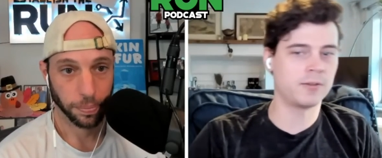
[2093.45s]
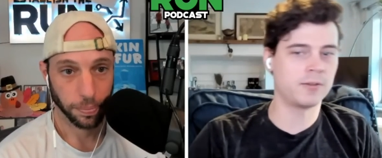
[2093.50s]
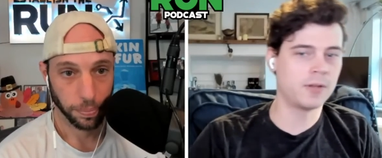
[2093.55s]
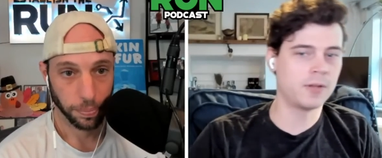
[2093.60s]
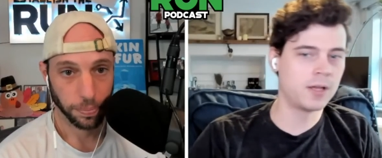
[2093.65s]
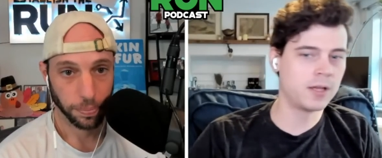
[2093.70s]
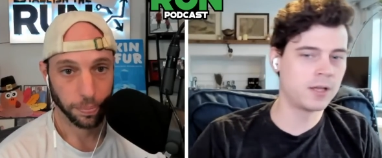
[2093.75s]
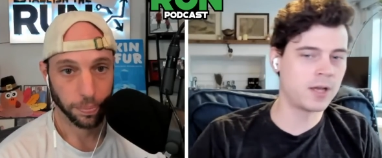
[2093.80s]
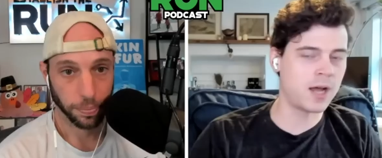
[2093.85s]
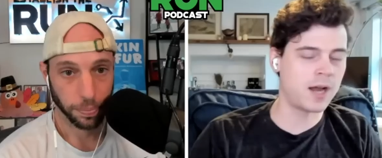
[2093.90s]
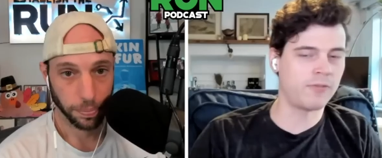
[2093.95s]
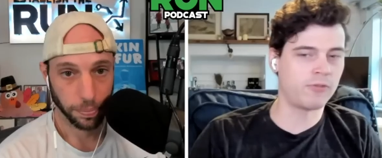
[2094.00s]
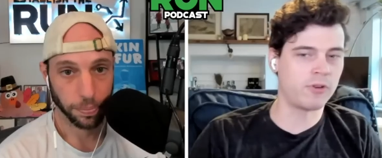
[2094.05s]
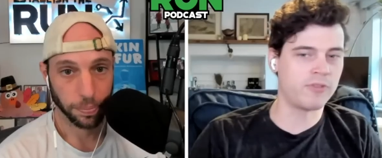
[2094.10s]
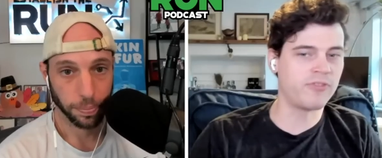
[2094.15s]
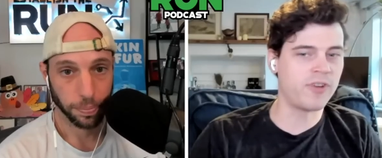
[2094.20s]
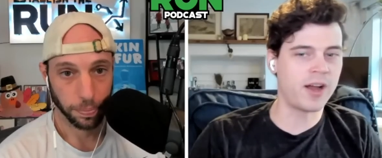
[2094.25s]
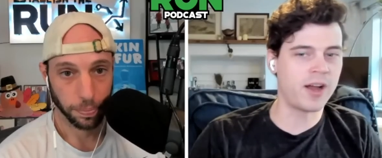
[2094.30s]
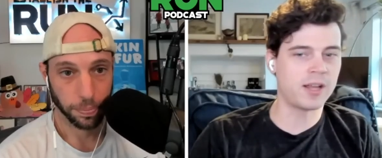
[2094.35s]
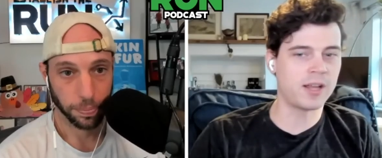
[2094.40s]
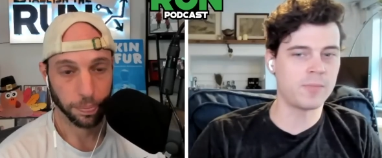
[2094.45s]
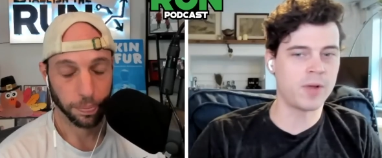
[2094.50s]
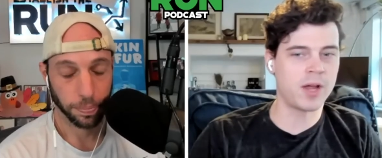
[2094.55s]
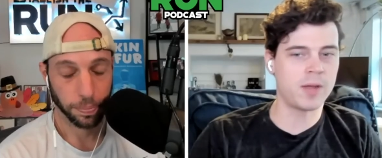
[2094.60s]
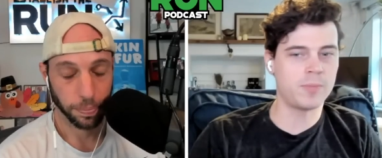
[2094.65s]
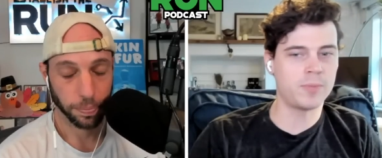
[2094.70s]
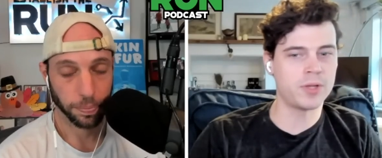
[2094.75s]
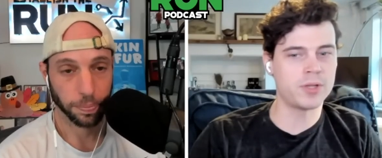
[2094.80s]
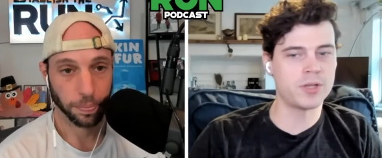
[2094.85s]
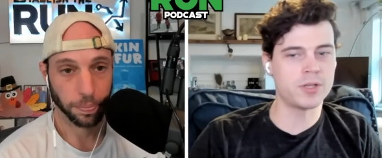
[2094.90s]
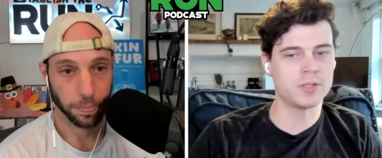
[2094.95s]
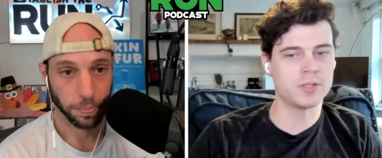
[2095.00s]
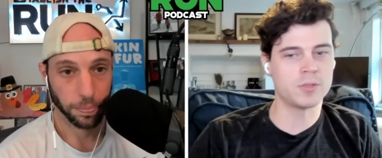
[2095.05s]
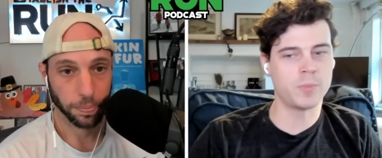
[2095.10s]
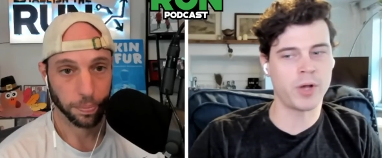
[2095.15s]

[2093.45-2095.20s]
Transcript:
Speaker 1: And kind of refining my opinions.